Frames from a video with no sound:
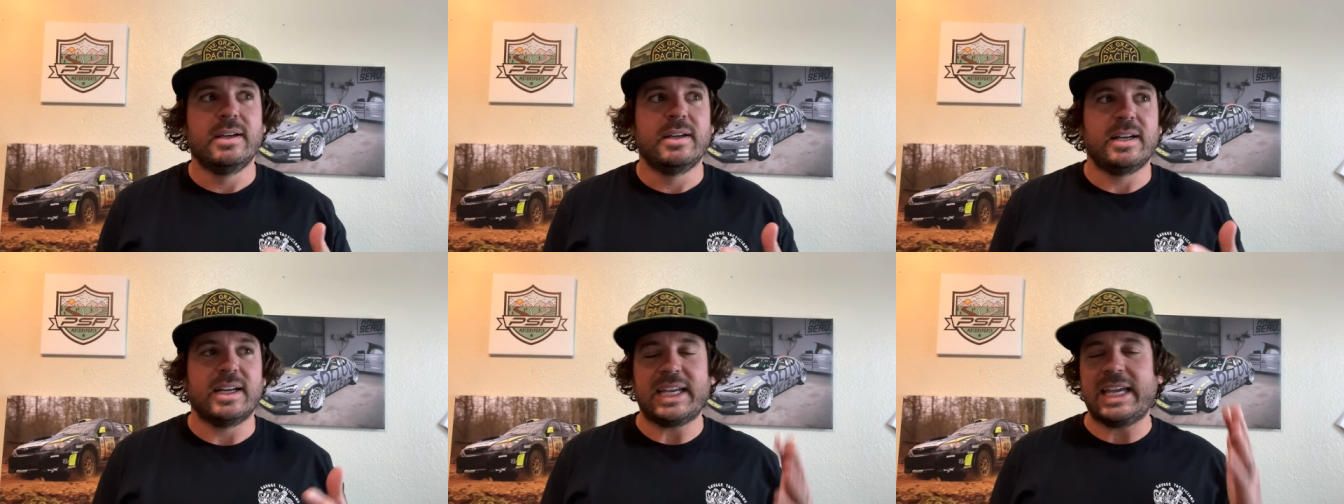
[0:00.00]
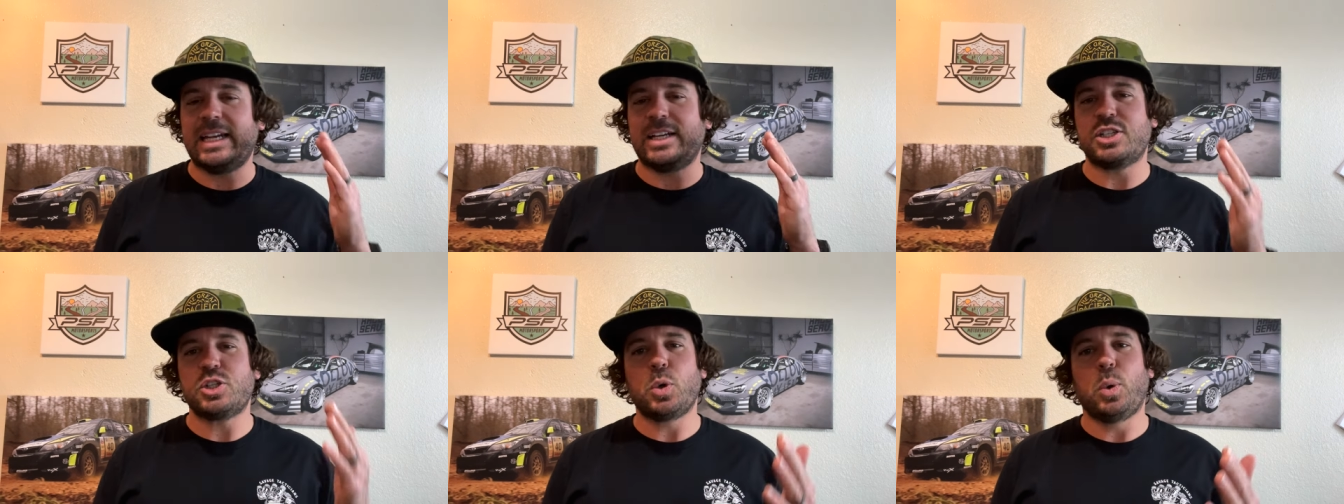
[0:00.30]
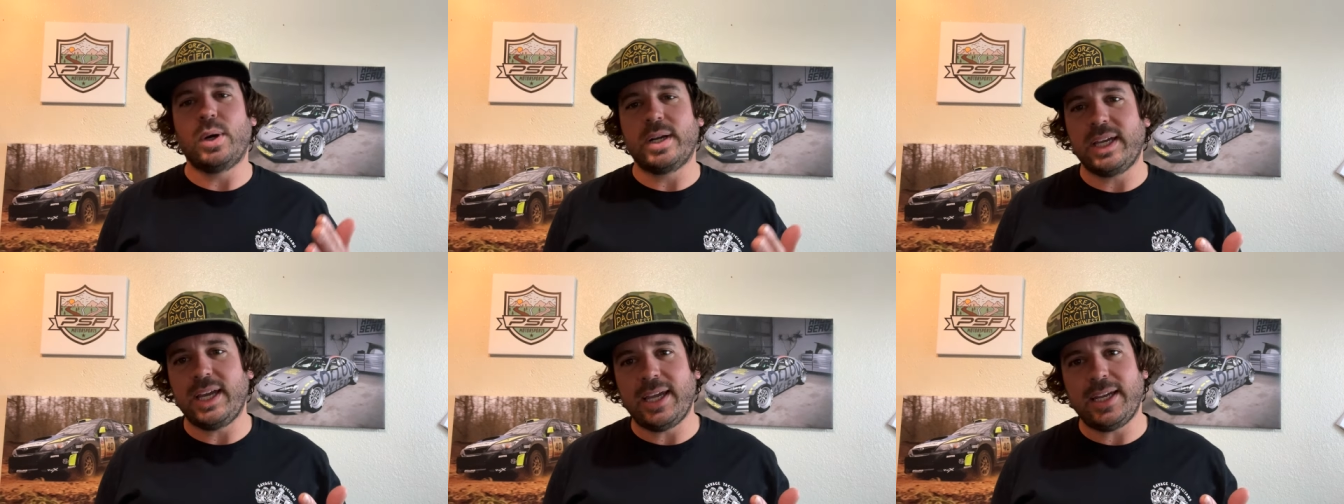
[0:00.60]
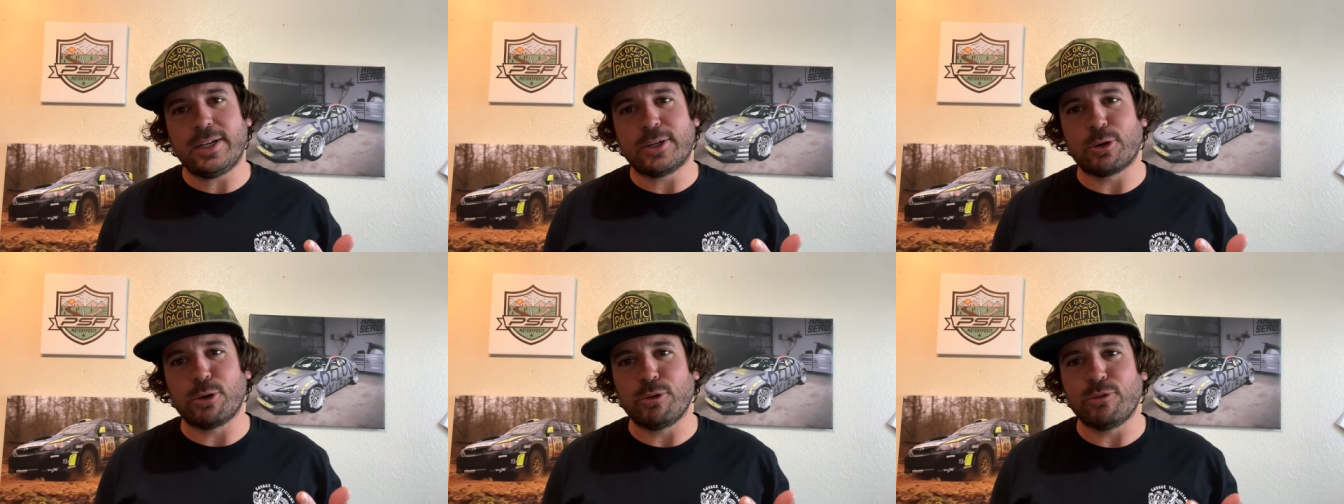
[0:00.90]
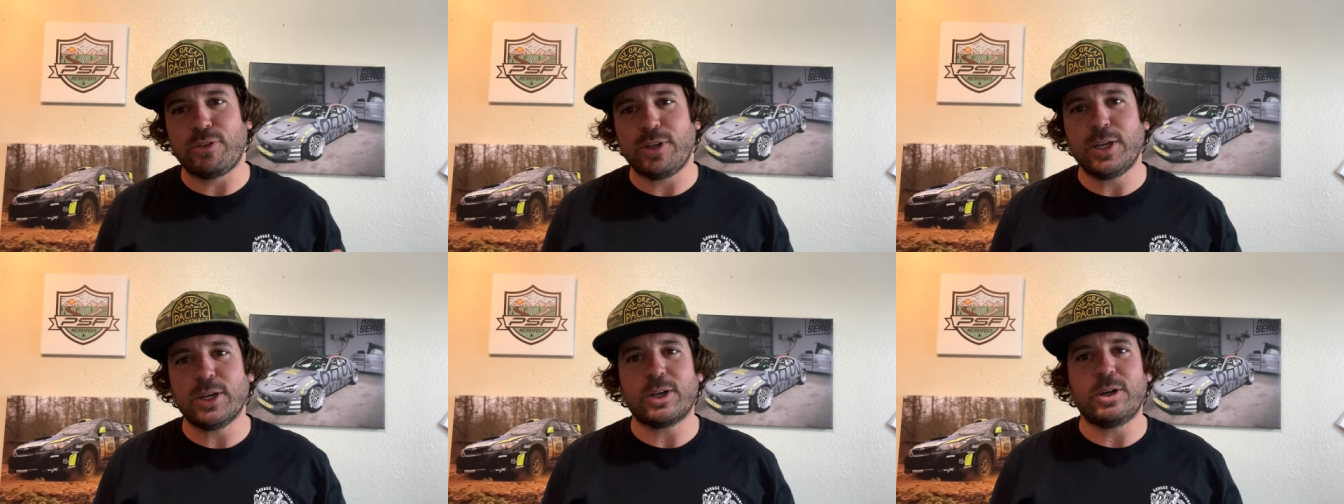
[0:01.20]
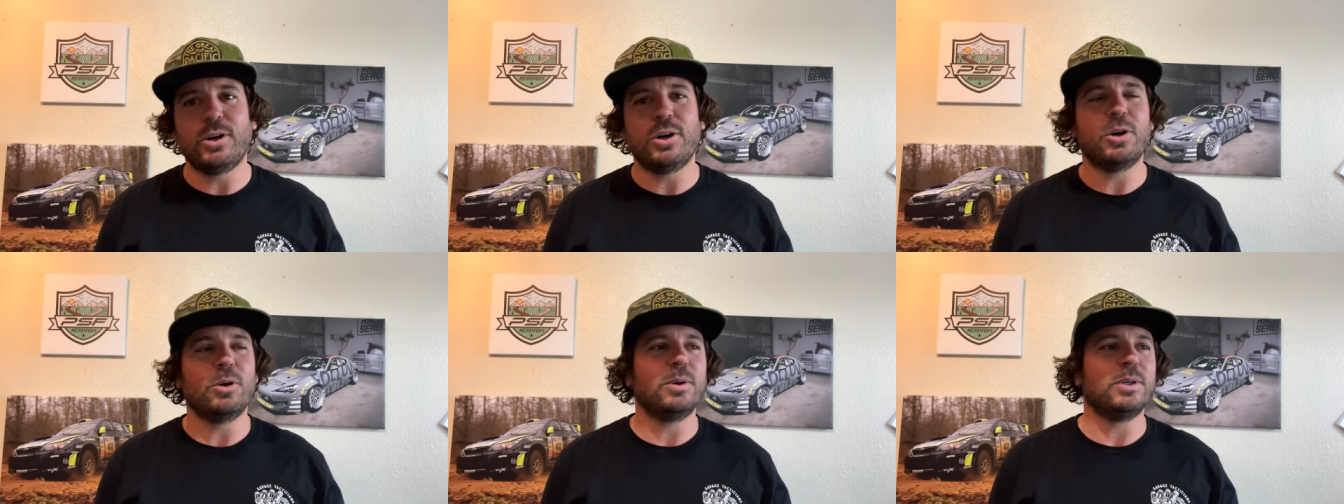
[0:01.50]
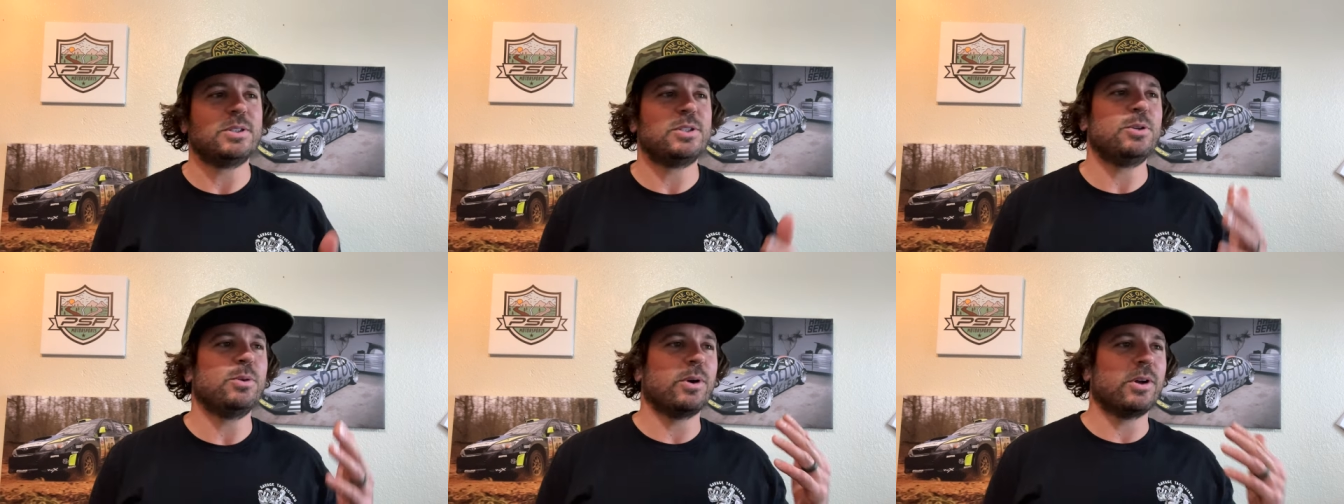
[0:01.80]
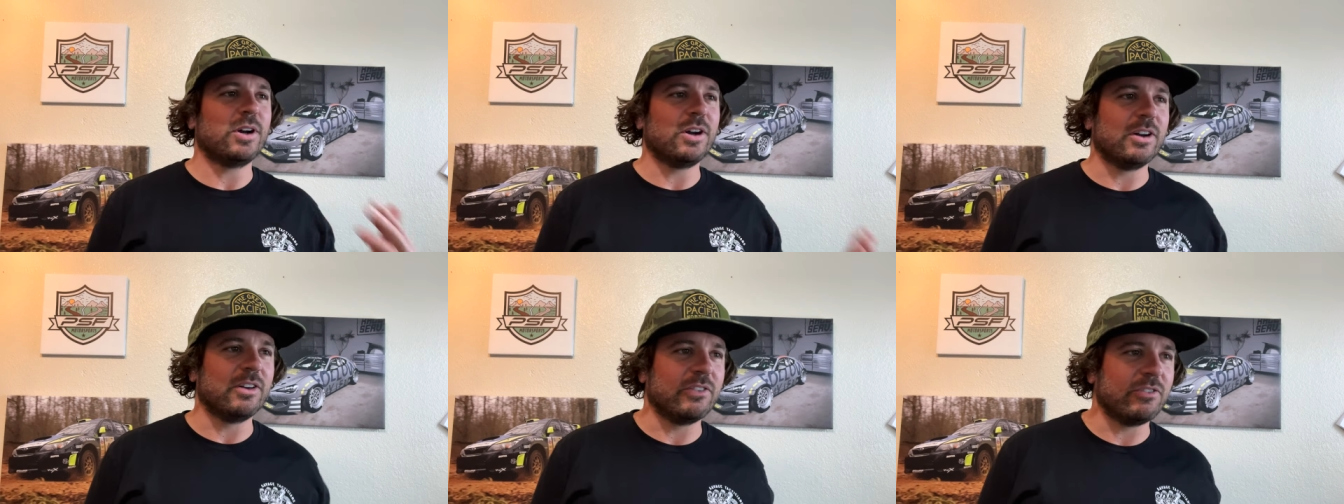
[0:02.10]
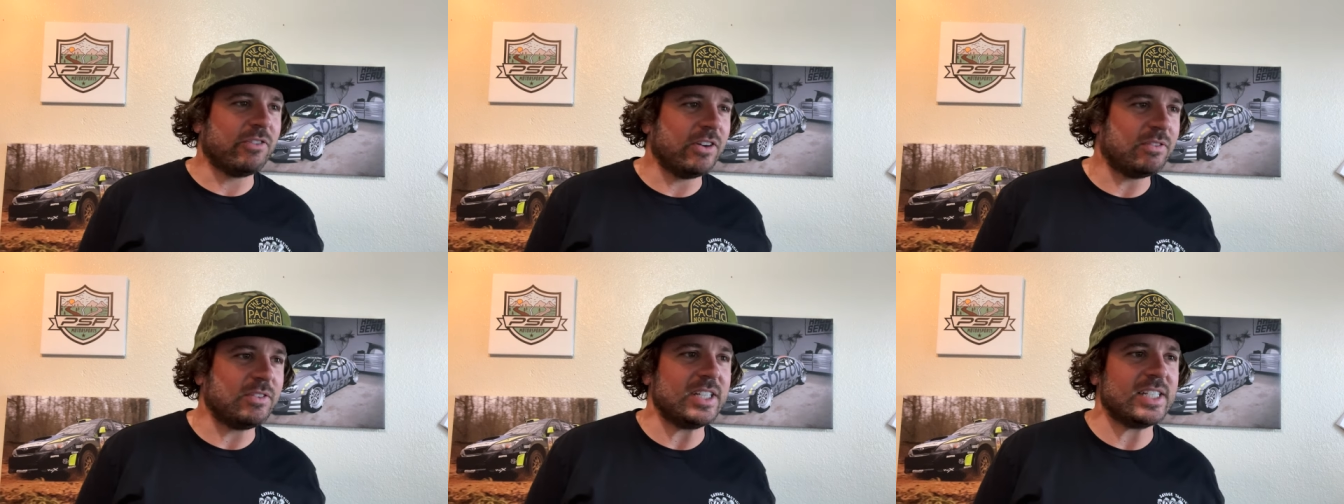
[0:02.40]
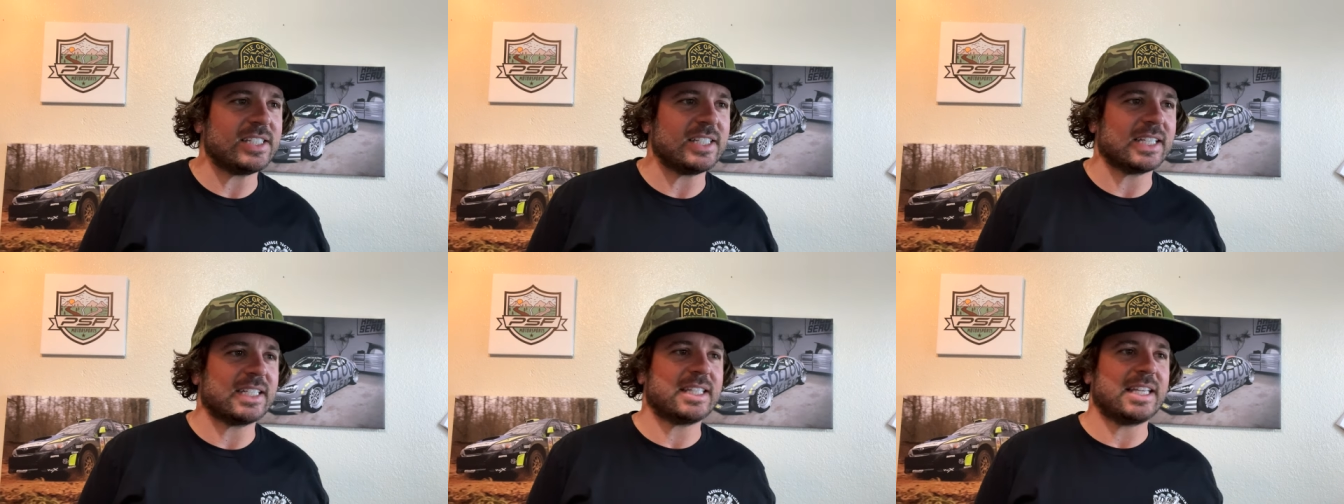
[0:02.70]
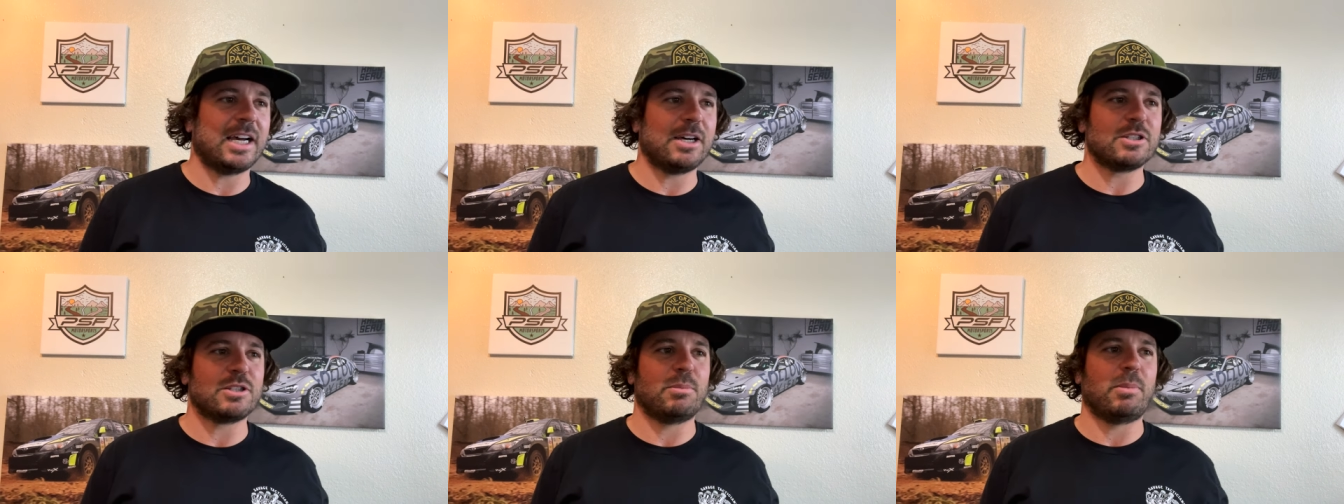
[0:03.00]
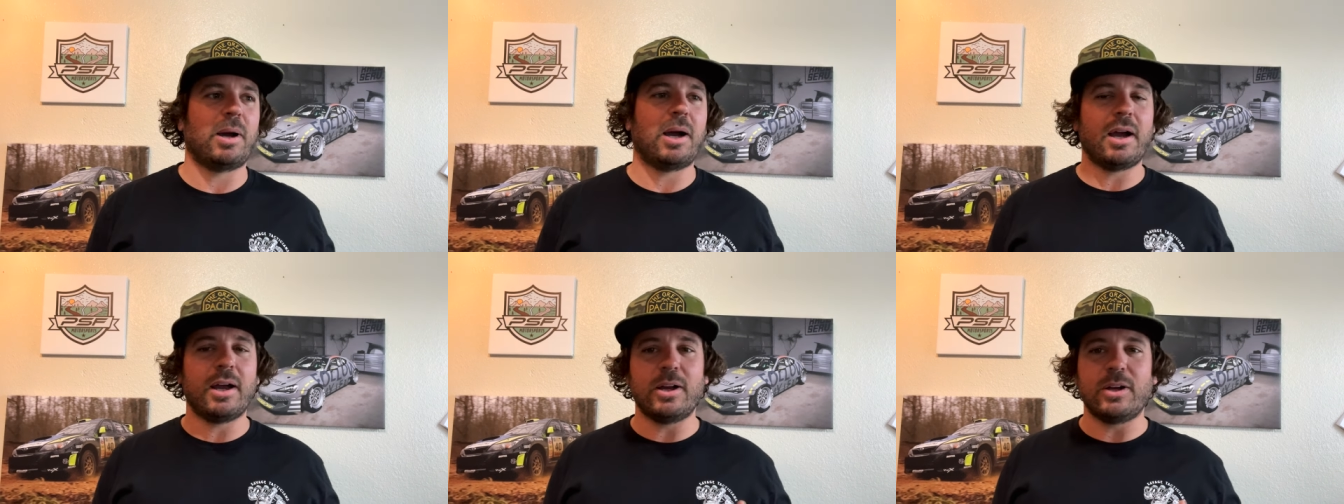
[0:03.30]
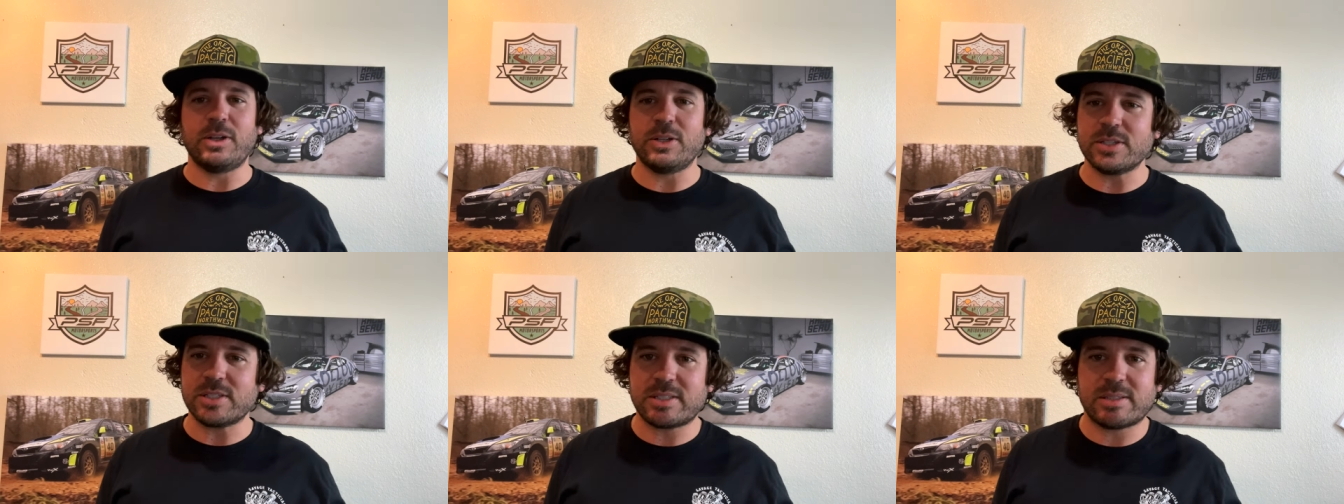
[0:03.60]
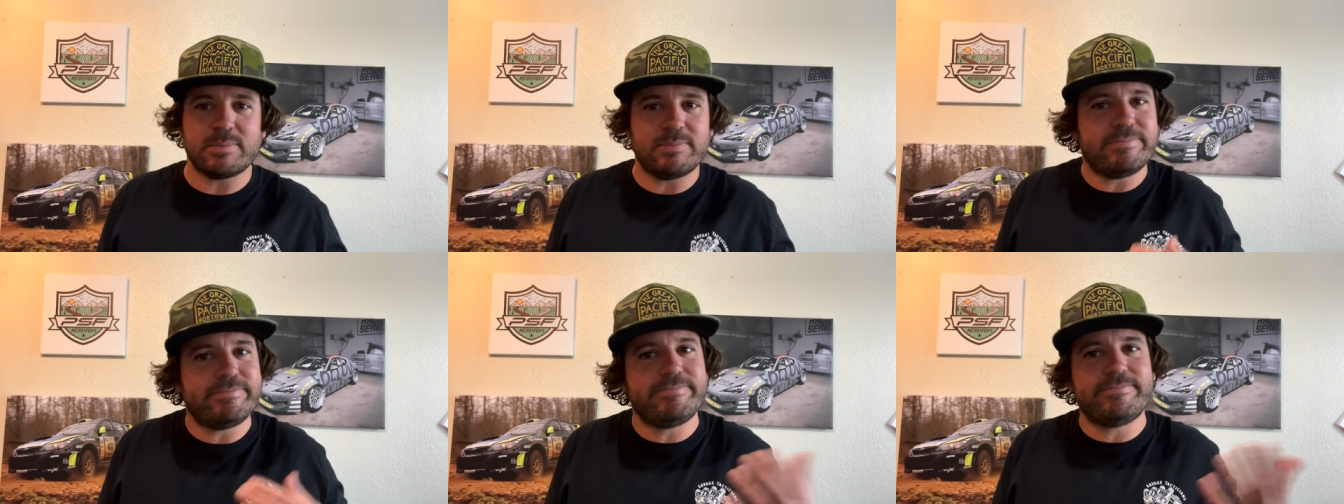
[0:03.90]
Again, a 28 year old vehicle at 256,000 miles.